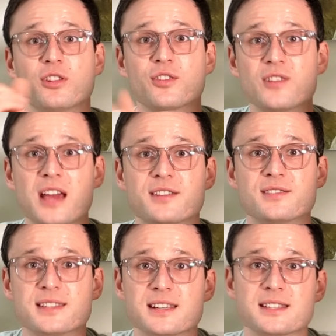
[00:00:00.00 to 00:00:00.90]

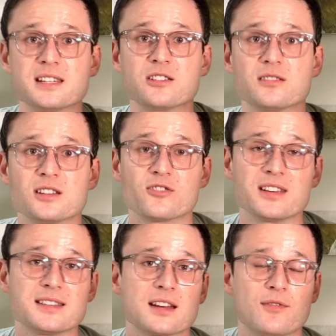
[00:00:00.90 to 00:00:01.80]
360
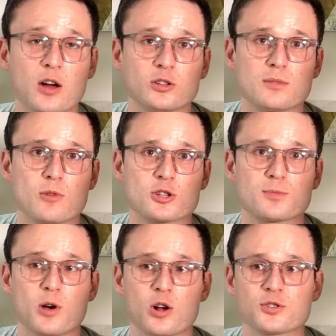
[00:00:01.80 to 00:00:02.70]
degrees around the moss
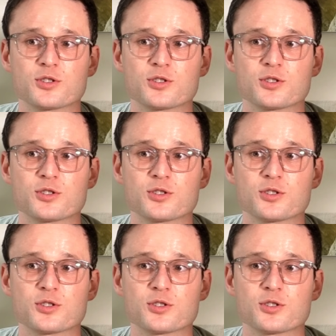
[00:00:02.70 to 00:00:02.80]
pole.